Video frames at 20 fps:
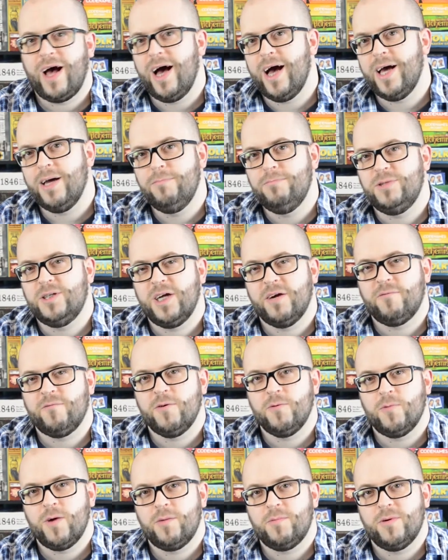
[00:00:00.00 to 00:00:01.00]
I'm
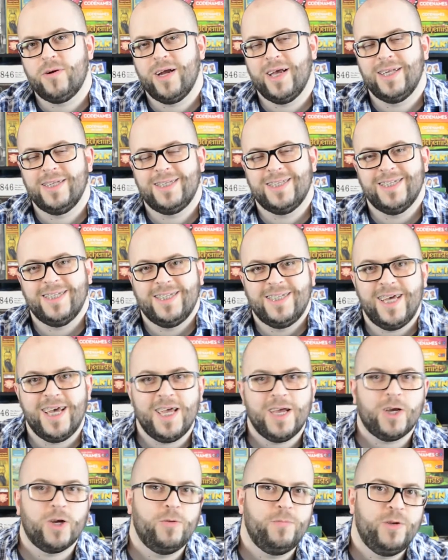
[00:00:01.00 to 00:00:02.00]
Jeffrey Weber and
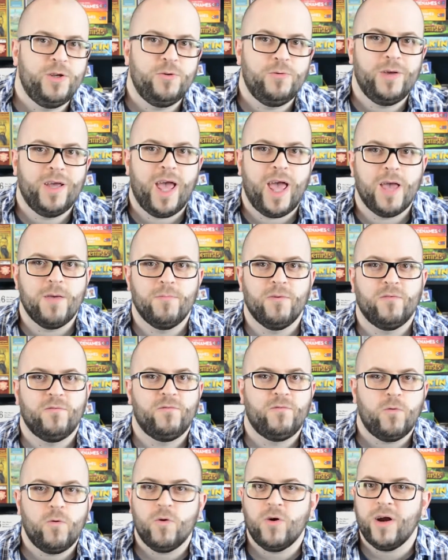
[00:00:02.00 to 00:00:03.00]
today I'm going to be doing a
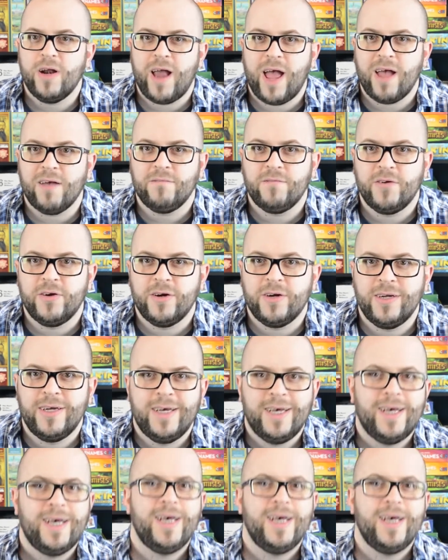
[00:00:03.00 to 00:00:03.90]
before and after,